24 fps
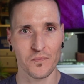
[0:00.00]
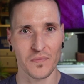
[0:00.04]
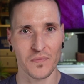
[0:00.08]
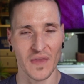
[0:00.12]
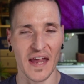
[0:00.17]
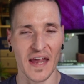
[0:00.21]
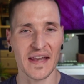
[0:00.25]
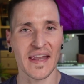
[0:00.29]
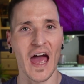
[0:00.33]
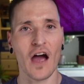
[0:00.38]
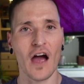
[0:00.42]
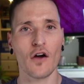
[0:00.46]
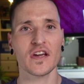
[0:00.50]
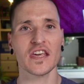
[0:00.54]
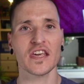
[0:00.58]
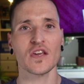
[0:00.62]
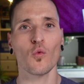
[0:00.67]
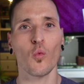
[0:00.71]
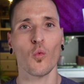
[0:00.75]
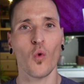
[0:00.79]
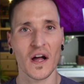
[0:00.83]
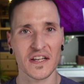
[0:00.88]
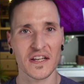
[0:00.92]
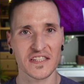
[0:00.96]
and how he
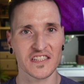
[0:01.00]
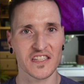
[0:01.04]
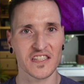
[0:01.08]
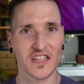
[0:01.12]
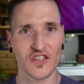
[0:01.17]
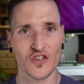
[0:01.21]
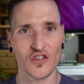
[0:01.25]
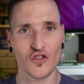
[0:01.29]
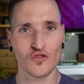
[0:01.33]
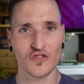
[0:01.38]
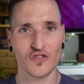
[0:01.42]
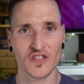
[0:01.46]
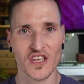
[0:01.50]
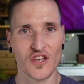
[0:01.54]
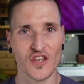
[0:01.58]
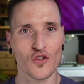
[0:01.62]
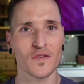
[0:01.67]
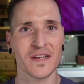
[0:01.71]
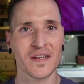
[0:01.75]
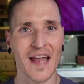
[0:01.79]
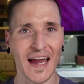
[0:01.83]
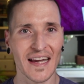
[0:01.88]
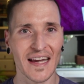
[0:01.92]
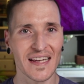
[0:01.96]
wants to use the
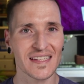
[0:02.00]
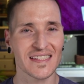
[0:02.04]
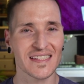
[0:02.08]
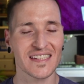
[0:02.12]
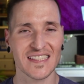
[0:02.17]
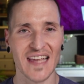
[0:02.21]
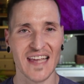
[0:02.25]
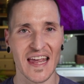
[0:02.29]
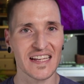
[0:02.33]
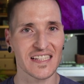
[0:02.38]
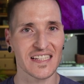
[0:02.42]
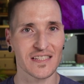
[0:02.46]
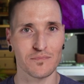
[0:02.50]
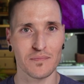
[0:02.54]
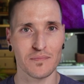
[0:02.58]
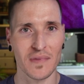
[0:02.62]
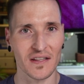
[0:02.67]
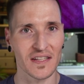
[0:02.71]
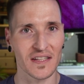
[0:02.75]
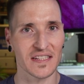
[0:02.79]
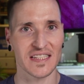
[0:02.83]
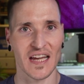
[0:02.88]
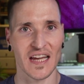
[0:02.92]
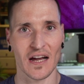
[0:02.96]
United States
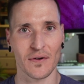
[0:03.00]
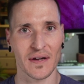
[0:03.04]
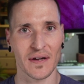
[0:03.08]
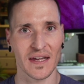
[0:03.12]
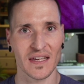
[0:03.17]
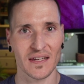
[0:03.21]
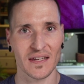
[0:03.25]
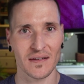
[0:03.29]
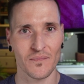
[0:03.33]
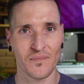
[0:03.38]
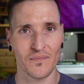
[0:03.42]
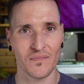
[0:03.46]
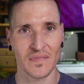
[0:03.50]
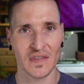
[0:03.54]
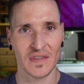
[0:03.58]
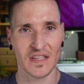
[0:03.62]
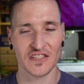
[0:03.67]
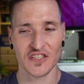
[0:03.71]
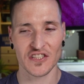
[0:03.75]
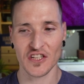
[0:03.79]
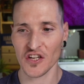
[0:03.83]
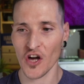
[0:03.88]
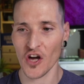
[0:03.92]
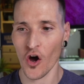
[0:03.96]
military
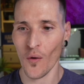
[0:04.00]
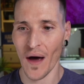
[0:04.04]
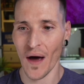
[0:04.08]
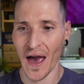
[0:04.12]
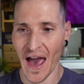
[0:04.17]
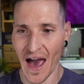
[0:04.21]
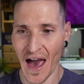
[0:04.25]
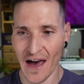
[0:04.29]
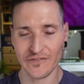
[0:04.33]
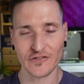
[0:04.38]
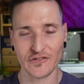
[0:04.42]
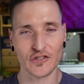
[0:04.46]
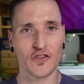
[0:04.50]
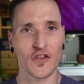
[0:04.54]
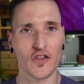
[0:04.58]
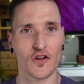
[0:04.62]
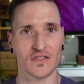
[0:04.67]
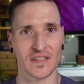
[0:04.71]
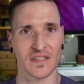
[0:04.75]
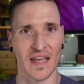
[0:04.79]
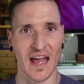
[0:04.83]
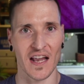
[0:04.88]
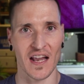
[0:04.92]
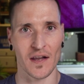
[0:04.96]
to go after
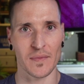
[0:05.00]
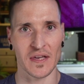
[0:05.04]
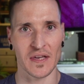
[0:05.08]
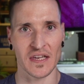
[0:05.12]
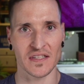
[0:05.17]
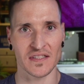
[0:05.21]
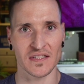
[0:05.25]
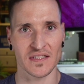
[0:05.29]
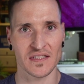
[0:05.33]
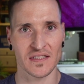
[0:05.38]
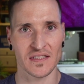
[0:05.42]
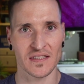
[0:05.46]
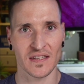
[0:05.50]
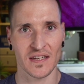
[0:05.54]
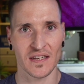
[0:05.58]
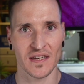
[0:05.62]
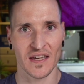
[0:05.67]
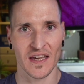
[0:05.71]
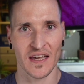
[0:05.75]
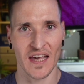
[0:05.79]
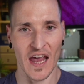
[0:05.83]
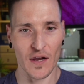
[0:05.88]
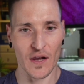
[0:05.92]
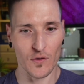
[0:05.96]
those enemies.
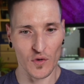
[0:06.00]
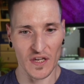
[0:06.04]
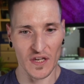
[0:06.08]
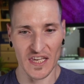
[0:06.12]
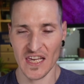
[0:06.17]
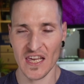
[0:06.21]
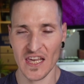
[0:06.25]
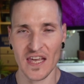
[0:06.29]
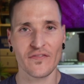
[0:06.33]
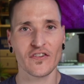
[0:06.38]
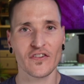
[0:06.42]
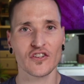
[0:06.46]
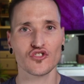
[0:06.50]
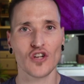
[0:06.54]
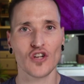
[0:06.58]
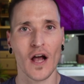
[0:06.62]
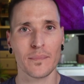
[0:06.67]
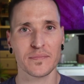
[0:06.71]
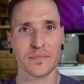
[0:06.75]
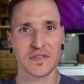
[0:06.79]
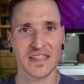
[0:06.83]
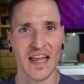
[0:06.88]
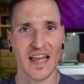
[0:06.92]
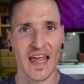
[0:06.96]
And he even
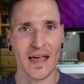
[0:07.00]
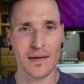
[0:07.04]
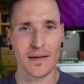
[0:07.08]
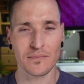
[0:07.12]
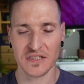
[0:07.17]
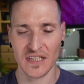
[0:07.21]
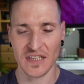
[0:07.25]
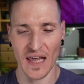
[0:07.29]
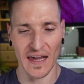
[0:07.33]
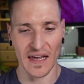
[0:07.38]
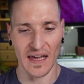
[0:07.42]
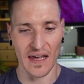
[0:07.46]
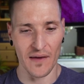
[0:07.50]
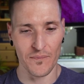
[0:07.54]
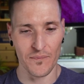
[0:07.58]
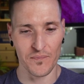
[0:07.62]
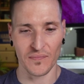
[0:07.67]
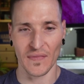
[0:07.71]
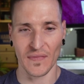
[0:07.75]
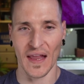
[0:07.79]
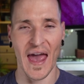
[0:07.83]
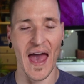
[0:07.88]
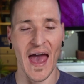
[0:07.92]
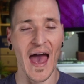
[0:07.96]
drops names like
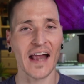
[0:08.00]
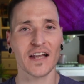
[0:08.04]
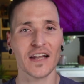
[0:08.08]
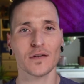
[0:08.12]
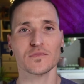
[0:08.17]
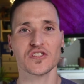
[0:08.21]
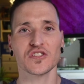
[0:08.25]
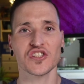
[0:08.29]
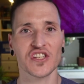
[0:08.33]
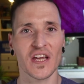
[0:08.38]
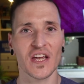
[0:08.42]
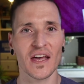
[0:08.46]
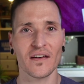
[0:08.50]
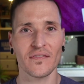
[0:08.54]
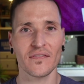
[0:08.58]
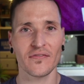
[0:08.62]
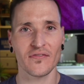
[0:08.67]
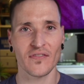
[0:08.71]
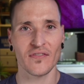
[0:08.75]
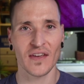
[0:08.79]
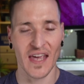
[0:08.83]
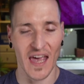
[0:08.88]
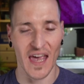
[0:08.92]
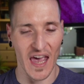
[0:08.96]
Adam Schiff
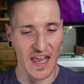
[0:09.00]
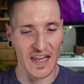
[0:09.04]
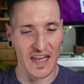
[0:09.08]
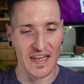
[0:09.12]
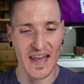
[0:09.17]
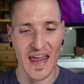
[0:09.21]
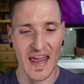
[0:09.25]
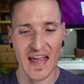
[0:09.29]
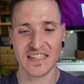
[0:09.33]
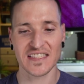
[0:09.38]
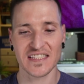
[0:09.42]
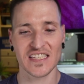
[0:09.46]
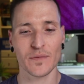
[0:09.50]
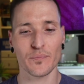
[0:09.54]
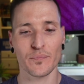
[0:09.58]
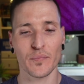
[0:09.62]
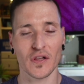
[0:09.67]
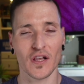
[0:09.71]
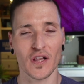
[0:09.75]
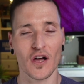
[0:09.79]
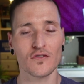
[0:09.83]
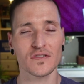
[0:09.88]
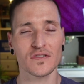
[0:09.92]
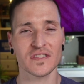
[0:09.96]
and Nancy
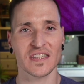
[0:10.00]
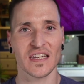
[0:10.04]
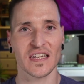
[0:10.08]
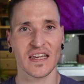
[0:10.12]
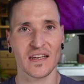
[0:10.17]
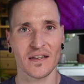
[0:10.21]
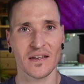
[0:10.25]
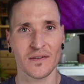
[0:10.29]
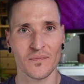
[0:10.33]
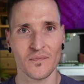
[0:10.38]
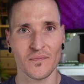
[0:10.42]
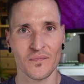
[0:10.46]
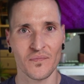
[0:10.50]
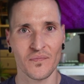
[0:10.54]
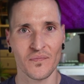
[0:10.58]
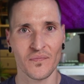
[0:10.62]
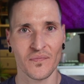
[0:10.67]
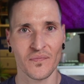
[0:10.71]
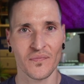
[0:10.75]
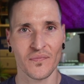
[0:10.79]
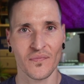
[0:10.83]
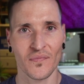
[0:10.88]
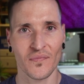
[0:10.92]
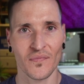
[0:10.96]
Pelosi
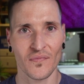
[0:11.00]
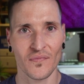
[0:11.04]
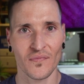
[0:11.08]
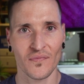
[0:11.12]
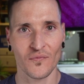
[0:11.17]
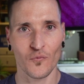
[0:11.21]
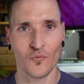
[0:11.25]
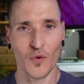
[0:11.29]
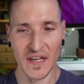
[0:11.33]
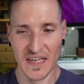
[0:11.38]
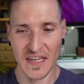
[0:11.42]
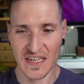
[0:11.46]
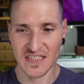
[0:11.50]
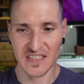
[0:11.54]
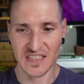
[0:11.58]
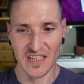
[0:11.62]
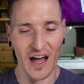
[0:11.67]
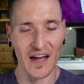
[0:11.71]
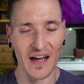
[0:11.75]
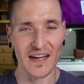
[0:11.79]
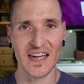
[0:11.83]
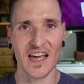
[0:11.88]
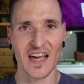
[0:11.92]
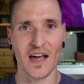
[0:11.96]
when he's
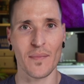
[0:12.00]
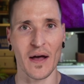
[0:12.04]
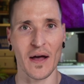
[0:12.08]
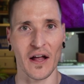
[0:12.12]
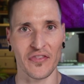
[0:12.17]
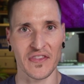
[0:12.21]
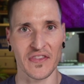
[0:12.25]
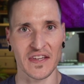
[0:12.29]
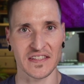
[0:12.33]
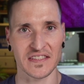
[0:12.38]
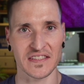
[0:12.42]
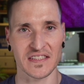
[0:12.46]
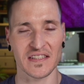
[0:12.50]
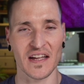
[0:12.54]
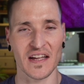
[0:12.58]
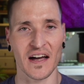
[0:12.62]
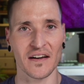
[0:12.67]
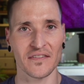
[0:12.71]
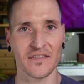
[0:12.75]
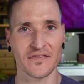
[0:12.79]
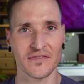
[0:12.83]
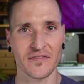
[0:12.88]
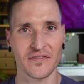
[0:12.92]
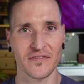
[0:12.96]
talking about this
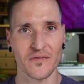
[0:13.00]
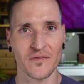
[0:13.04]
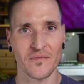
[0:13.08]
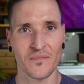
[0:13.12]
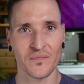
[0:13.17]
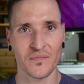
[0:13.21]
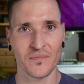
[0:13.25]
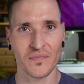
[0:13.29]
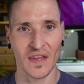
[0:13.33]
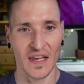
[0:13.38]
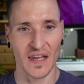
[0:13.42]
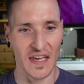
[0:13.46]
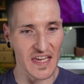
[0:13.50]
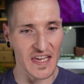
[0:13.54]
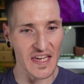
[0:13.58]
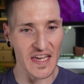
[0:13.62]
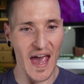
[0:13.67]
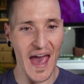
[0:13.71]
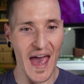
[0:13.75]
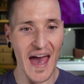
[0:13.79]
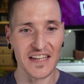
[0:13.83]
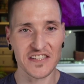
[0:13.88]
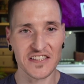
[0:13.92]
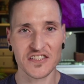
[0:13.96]
stuff. He
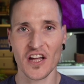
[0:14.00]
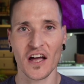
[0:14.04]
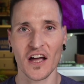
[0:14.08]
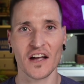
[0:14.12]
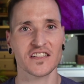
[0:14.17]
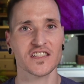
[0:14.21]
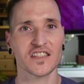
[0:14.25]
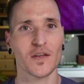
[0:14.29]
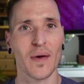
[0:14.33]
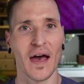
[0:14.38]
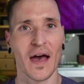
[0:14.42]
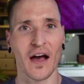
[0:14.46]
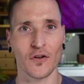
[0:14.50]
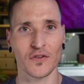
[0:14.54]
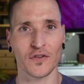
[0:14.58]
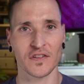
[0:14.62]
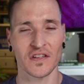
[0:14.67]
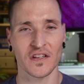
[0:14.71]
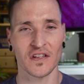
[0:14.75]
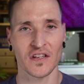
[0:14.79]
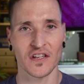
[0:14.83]
has talked about